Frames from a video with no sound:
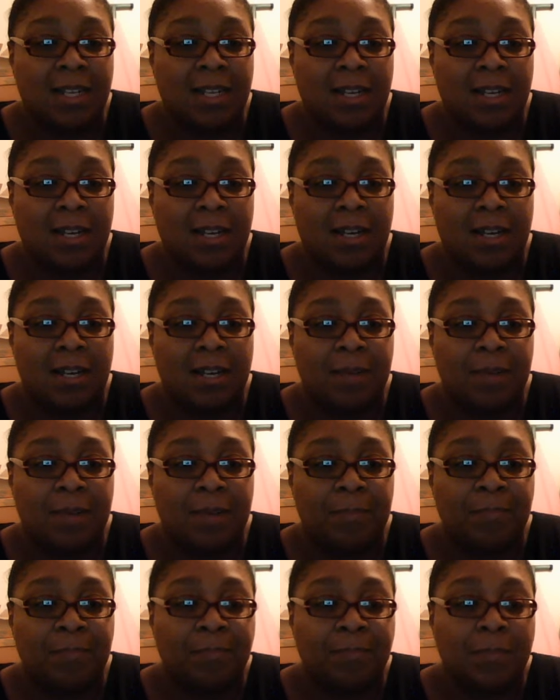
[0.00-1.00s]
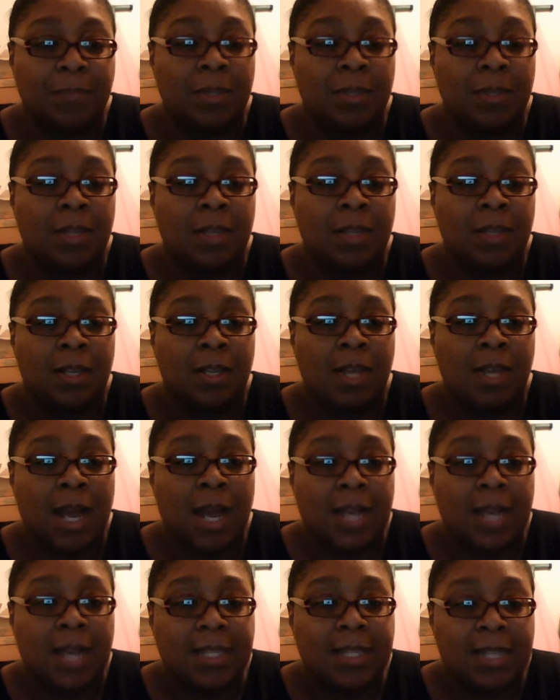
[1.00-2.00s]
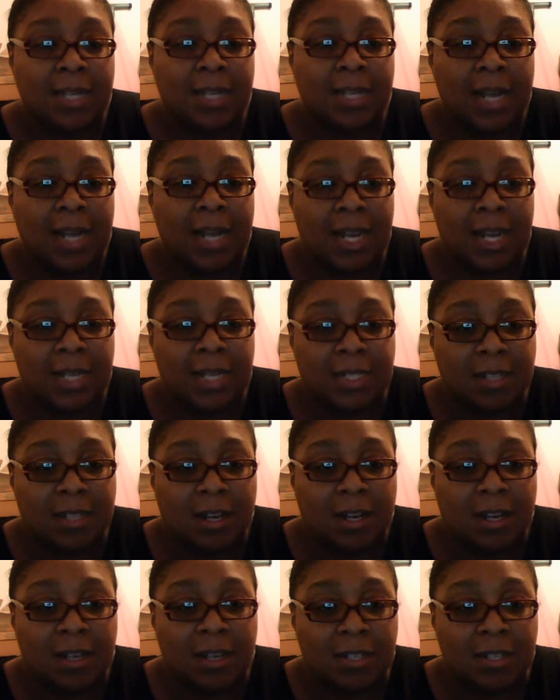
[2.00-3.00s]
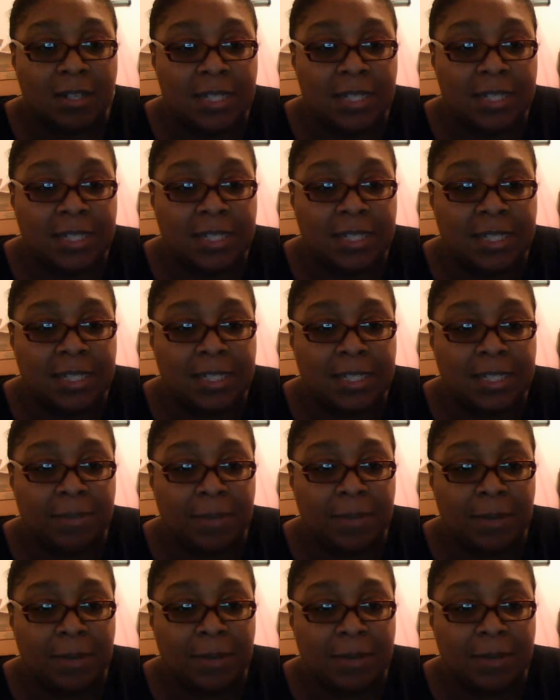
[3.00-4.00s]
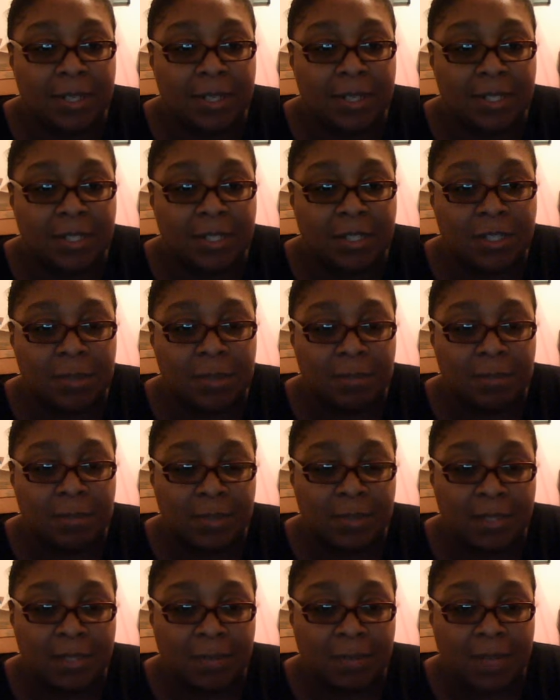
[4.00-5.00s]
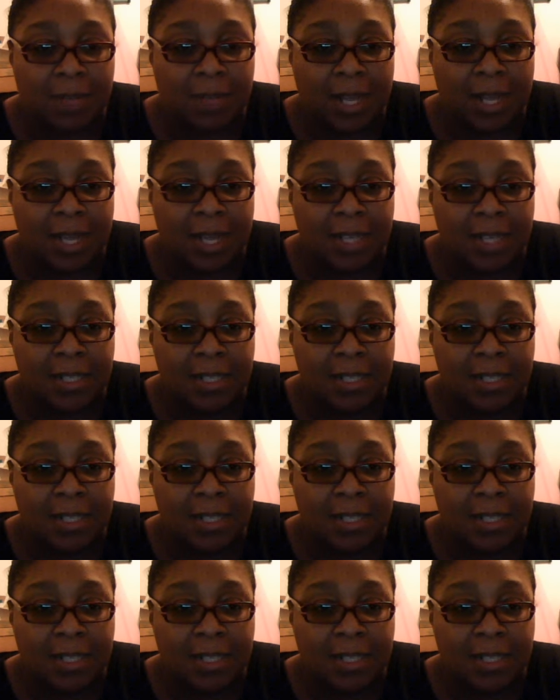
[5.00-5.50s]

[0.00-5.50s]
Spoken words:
I think it's called Siberia Soap and Supply.